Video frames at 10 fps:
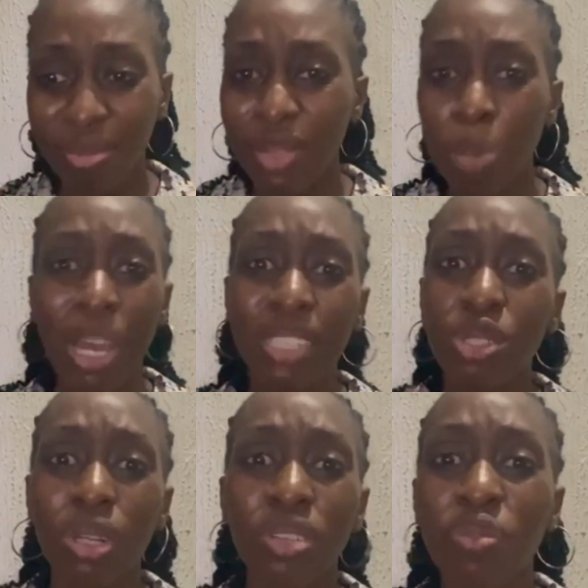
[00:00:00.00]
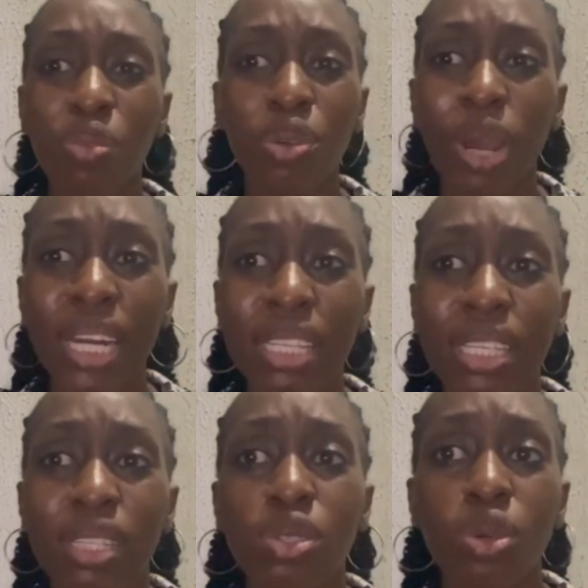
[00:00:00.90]
perched on the food or
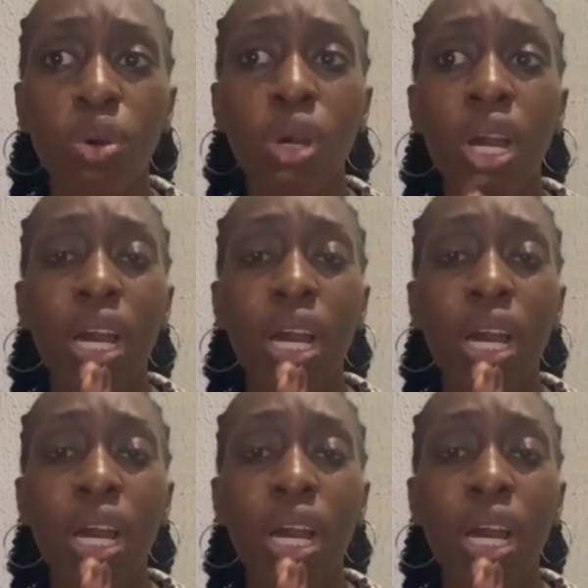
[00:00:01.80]
anything. So